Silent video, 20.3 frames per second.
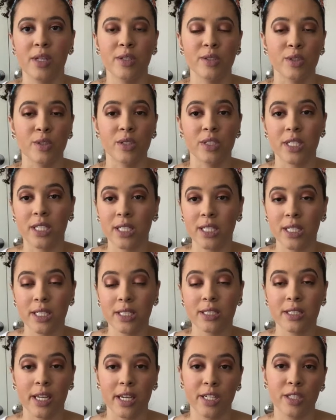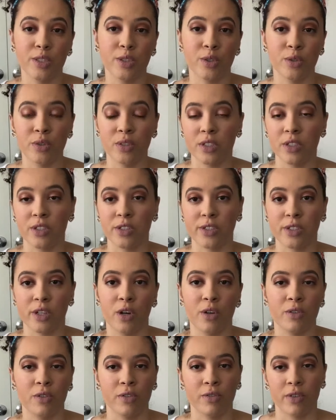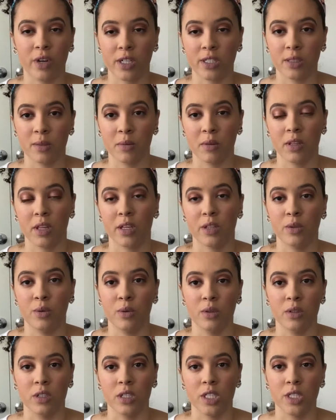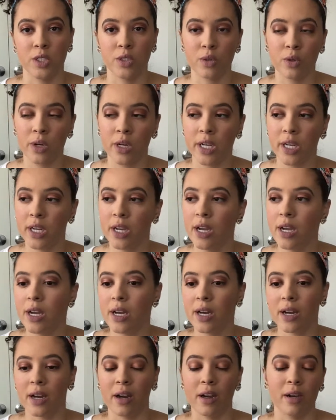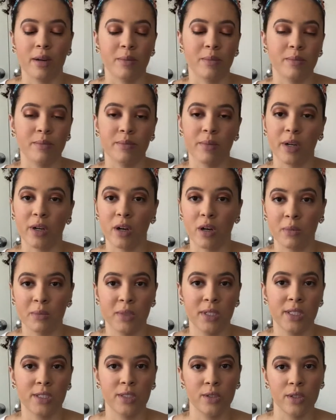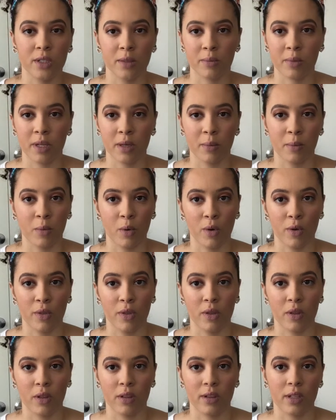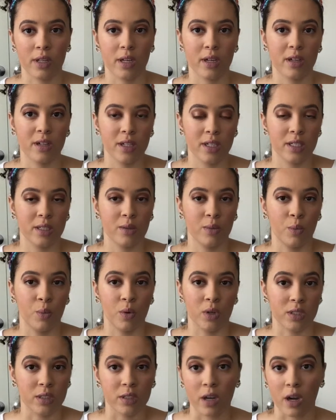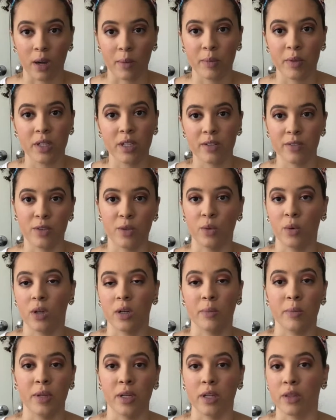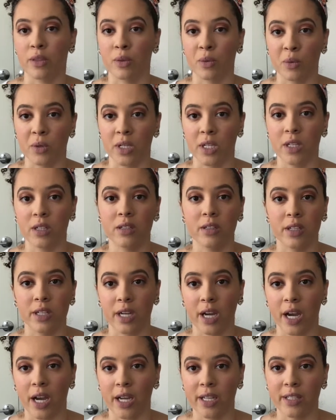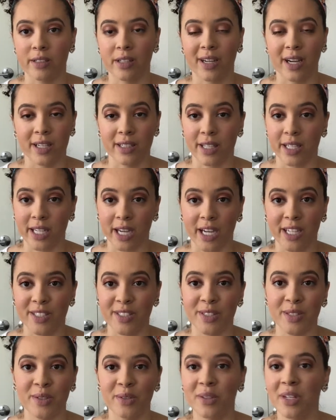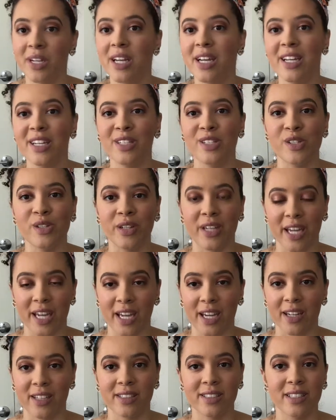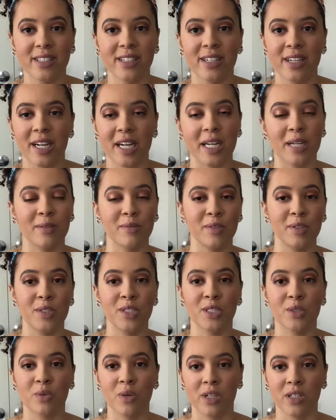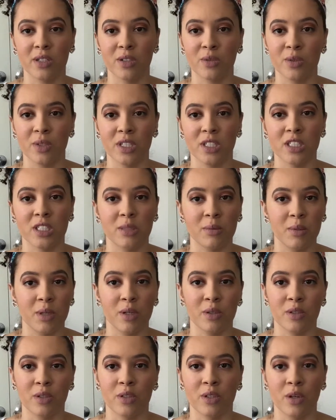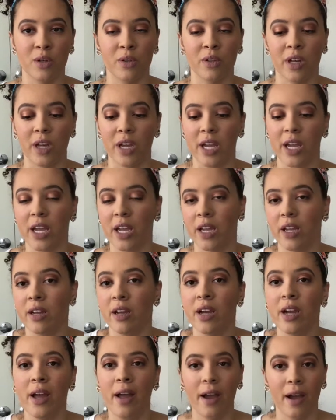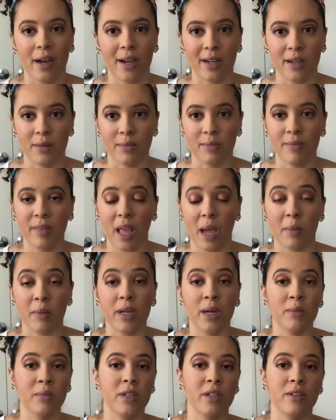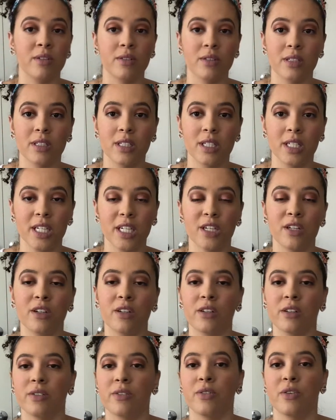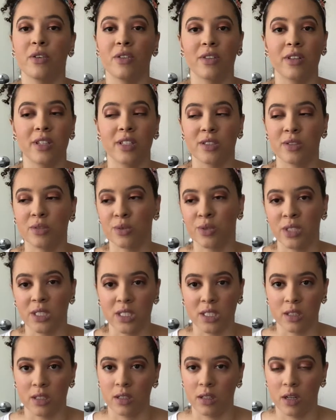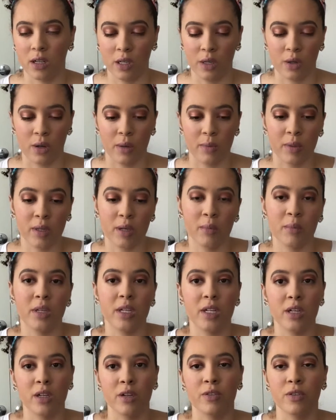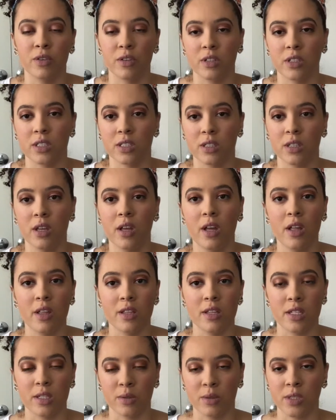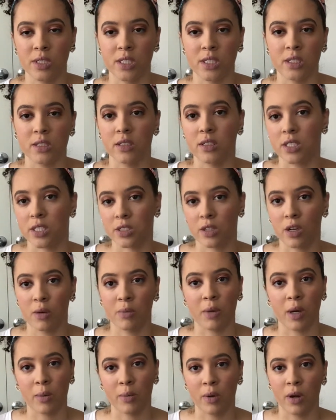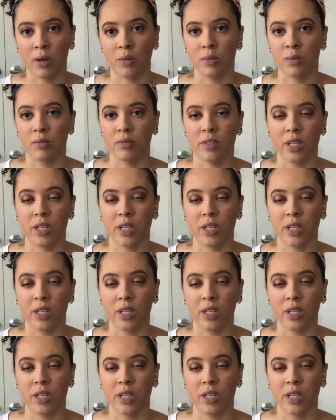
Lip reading: So stay true to yourself and find something that you really enjoy. By all means, you can pick more than one topic. If you want to pick 3, like I do, you can. You just want your readers to be able to know that, hey, I'm coming here for this reason. I'm coming here for this reason to solve my problem.